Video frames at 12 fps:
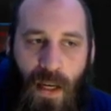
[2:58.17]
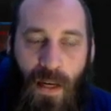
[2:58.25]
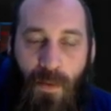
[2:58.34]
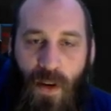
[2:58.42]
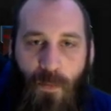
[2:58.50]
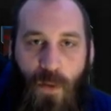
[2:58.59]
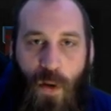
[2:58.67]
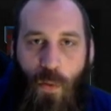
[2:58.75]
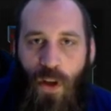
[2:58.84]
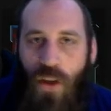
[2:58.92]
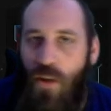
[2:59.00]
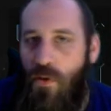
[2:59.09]
even if you
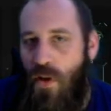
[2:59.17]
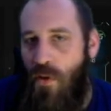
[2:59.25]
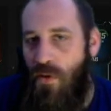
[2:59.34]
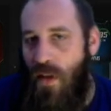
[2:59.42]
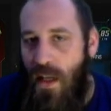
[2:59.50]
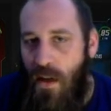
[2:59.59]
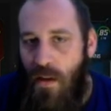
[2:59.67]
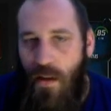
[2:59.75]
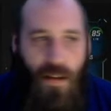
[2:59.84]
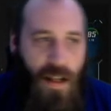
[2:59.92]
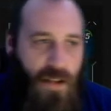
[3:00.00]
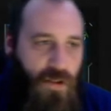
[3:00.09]
were to use those later
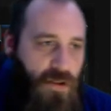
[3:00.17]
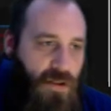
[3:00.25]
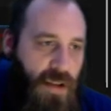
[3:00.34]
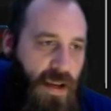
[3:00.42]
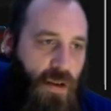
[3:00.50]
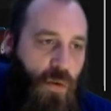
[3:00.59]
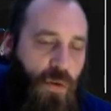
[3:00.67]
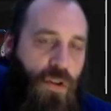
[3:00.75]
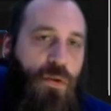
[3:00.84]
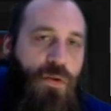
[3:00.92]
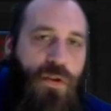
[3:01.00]
in a Legend set, or use